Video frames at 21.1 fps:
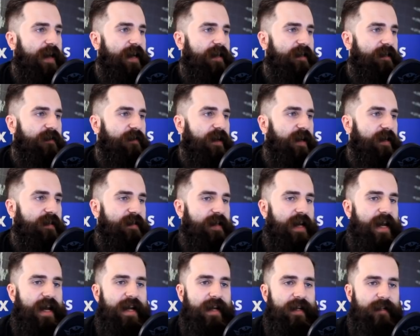extras
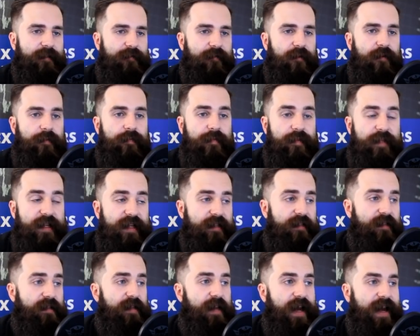and from
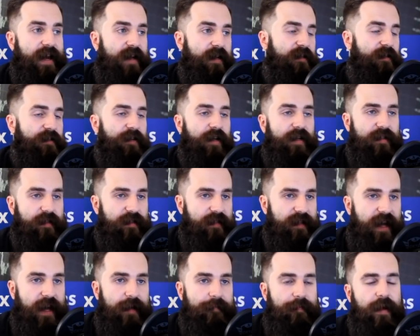this extras
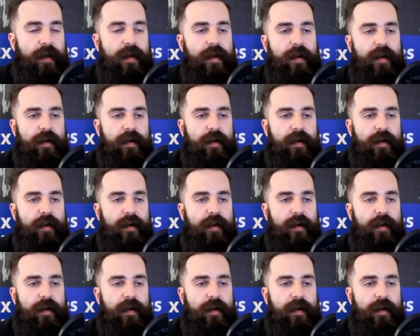tab,